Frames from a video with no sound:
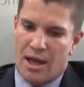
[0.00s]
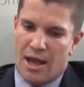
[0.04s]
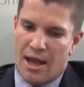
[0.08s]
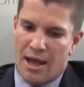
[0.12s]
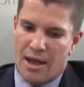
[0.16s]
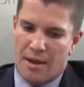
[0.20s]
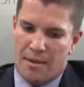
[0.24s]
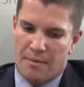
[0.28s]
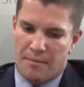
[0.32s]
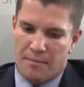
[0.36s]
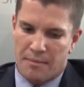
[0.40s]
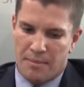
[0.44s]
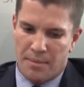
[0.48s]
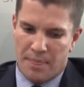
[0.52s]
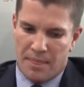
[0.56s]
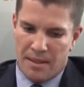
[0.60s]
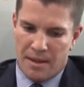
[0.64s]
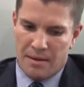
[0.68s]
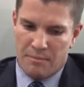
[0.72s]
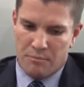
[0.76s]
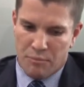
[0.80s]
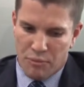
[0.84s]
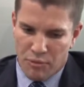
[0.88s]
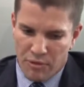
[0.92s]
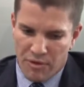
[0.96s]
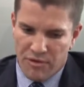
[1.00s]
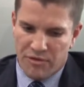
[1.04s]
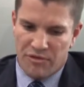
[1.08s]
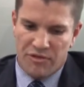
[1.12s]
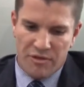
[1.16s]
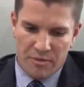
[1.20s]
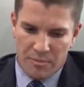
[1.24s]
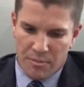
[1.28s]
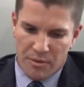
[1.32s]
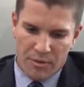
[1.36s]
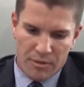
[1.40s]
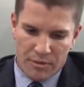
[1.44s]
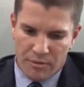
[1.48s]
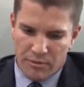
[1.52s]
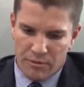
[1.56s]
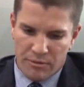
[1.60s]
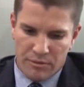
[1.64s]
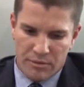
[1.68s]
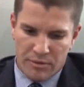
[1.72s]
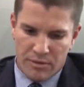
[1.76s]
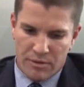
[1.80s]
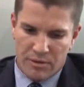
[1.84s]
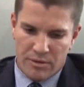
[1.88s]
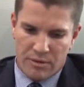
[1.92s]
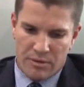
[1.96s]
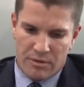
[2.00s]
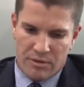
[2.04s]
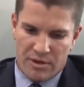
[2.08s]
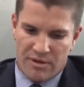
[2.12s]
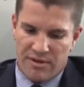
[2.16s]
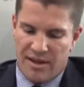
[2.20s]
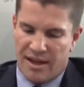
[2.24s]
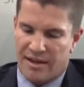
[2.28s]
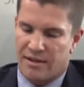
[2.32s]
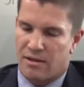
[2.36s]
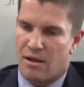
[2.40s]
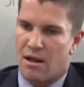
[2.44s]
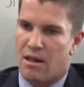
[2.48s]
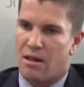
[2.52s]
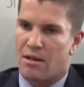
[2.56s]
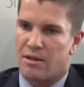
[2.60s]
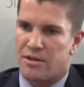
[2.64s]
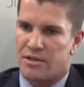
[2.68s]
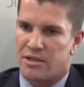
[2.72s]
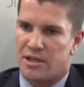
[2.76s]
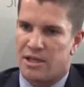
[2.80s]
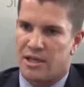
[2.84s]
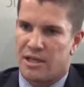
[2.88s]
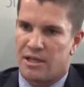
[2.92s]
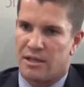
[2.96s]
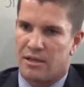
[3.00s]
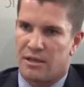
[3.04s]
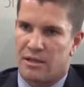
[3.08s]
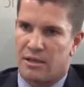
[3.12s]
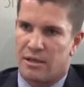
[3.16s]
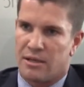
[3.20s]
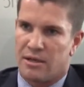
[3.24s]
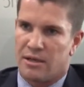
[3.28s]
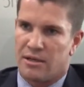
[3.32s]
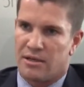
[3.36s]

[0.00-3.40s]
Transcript: Um, in principle, the technology